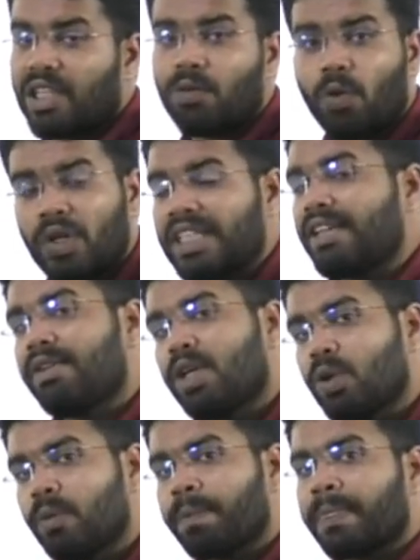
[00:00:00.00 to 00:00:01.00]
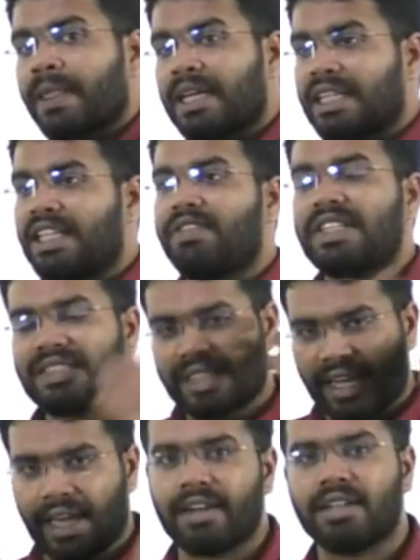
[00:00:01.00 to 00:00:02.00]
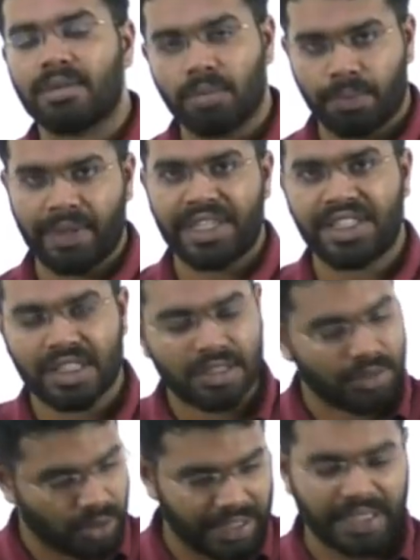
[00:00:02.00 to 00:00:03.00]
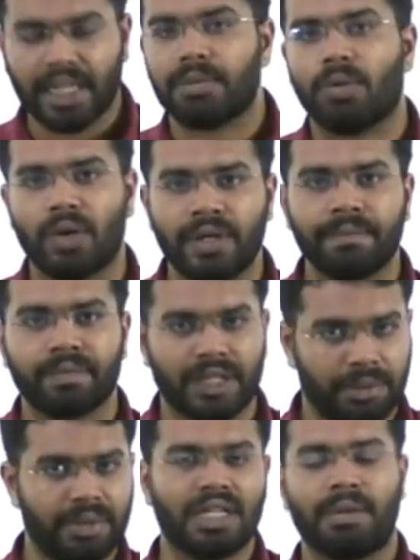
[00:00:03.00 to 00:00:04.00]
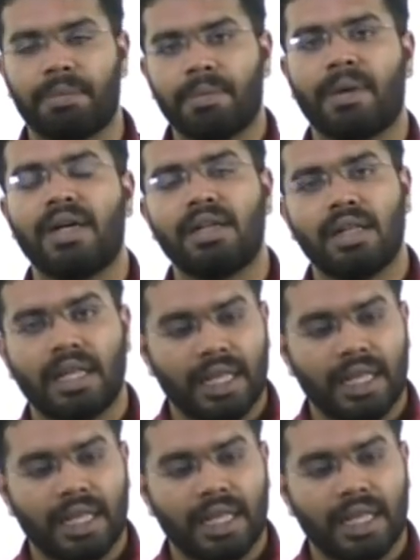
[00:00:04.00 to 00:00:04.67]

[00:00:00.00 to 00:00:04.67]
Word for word: Now what they will do, they will scan the patient's entire body, I mean the upper part,